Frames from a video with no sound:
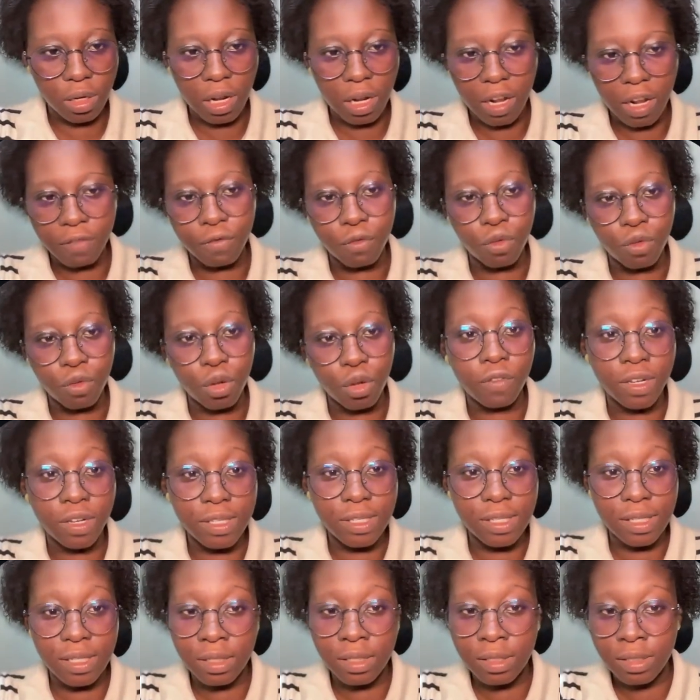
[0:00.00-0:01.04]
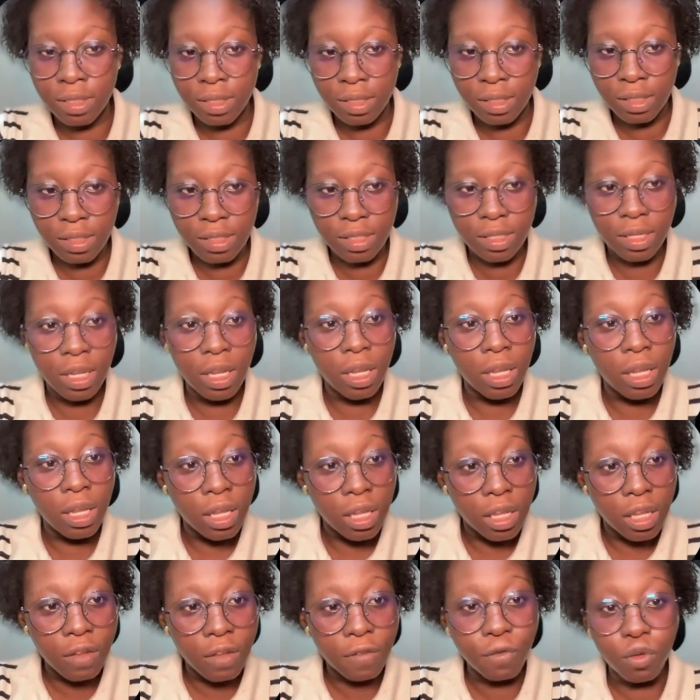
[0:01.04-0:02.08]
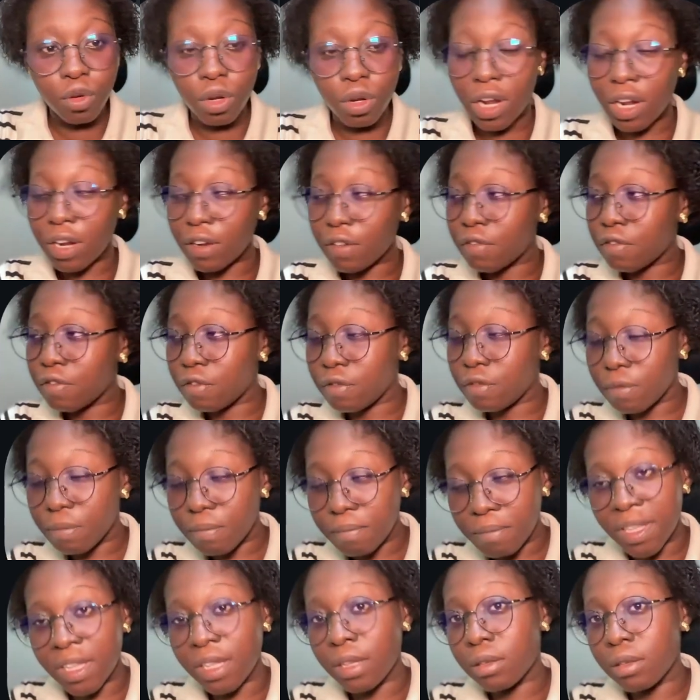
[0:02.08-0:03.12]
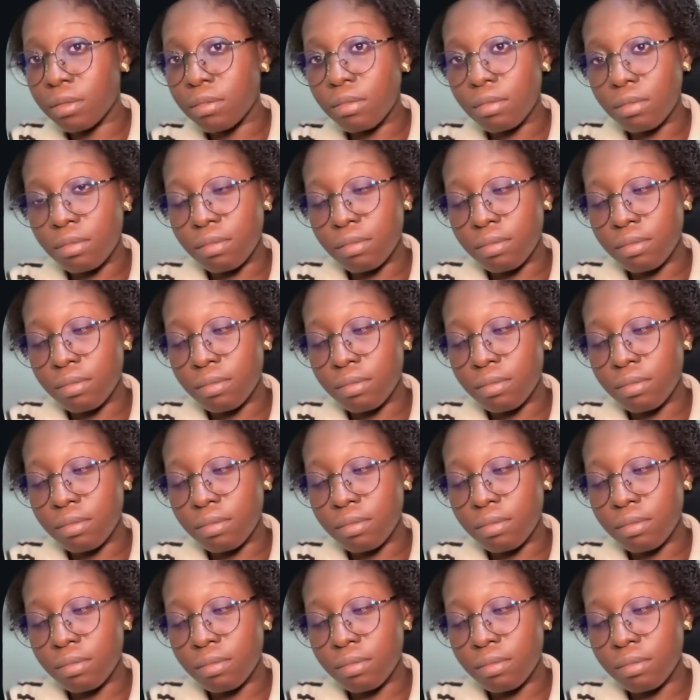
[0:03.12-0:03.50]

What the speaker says: Have you ever seen this? If you have, then